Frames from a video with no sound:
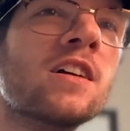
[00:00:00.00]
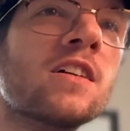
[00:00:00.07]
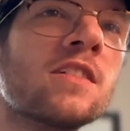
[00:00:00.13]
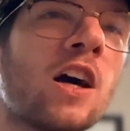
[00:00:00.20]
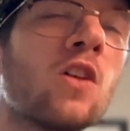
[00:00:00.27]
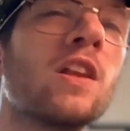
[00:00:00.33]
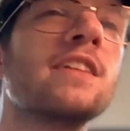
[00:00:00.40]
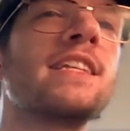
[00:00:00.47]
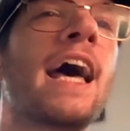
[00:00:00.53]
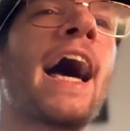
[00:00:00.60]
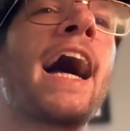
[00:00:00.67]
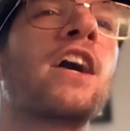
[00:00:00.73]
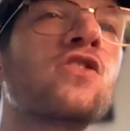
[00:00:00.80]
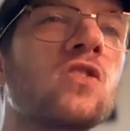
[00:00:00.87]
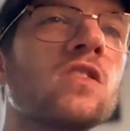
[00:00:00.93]
Now let's
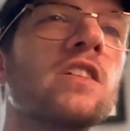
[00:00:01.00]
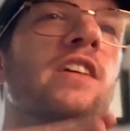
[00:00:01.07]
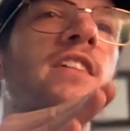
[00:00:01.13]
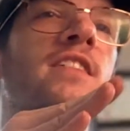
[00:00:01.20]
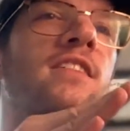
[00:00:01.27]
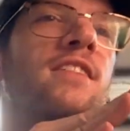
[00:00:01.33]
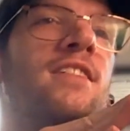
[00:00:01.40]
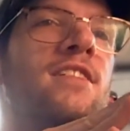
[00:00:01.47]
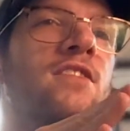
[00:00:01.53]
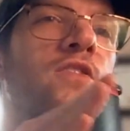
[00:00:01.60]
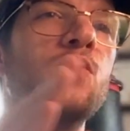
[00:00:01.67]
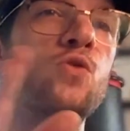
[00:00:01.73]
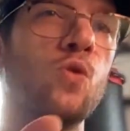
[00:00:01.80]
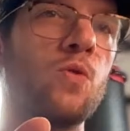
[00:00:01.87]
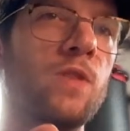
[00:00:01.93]
actually
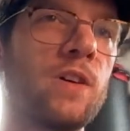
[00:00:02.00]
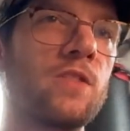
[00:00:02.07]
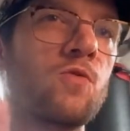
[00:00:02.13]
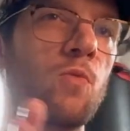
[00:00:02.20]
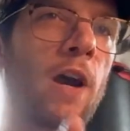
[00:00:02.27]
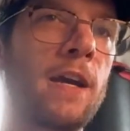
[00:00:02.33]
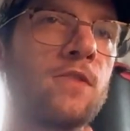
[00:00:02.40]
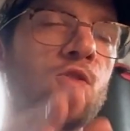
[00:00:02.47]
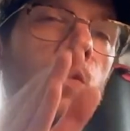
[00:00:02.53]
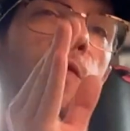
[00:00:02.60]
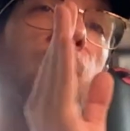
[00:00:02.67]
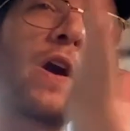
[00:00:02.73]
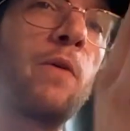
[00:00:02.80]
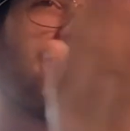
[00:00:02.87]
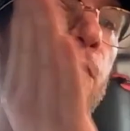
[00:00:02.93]
do this, right? So the
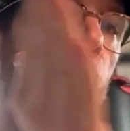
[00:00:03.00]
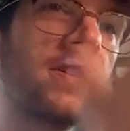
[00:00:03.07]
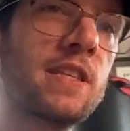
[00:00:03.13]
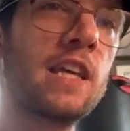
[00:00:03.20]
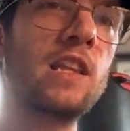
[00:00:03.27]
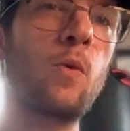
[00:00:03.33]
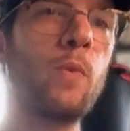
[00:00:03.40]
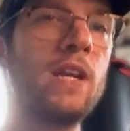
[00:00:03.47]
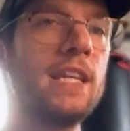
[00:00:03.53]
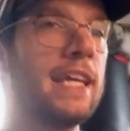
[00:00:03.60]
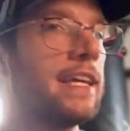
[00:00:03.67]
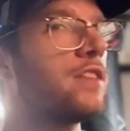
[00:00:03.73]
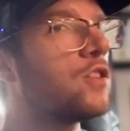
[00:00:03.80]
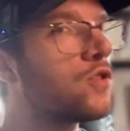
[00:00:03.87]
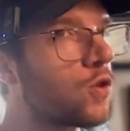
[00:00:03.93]
very first thing that we
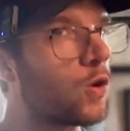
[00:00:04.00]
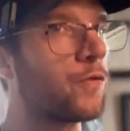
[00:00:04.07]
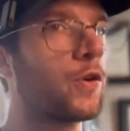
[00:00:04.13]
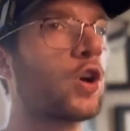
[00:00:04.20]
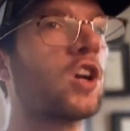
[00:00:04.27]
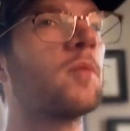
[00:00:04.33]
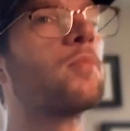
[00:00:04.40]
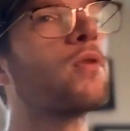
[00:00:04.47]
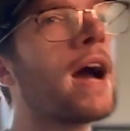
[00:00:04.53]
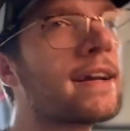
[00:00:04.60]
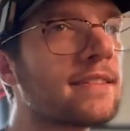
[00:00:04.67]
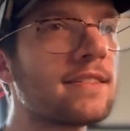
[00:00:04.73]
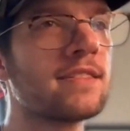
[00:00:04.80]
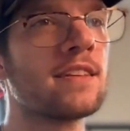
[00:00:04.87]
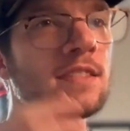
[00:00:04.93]
need to do if you're going to
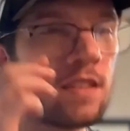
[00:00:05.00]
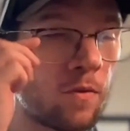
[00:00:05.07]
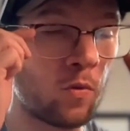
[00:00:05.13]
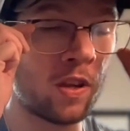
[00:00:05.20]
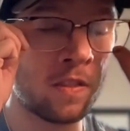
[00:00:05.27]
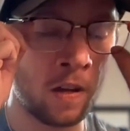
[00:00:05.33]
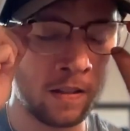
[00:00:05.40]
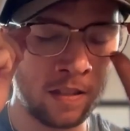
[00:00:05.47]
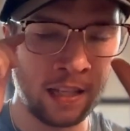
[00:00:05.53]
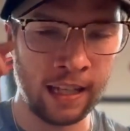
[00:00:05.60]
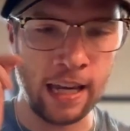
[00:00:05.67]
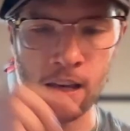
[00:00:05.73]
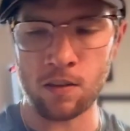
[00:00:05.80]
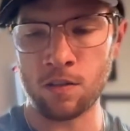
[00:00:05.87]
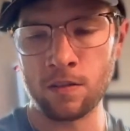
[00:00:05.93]
practice this with us
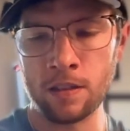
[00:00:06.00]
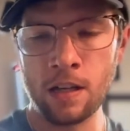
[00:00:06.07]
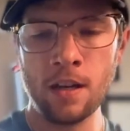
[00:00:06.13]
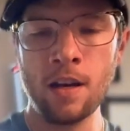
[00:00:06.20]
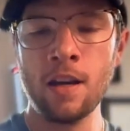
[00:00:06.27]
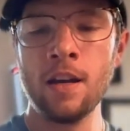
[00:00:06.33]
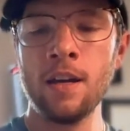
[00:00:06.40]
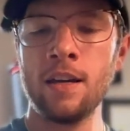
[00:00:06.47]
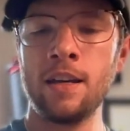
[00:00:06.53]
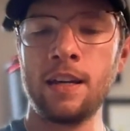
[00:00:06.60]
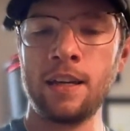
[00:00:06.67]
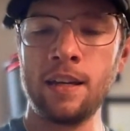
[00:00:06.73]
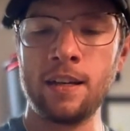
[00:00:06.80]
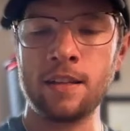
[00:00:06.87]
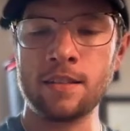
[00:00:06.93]
together
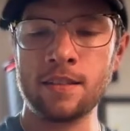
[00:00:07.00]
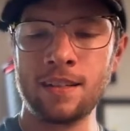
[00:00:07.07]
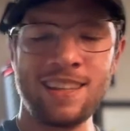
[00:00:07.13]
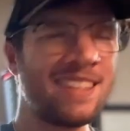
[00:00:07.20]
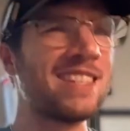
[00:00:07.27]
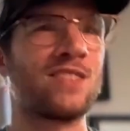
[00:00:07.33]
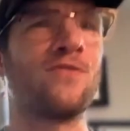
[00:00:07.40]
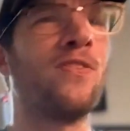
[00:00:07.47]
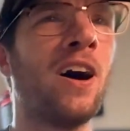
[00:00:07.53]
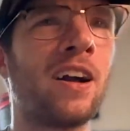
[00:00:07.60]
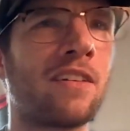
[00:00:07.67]
is, and this is fun.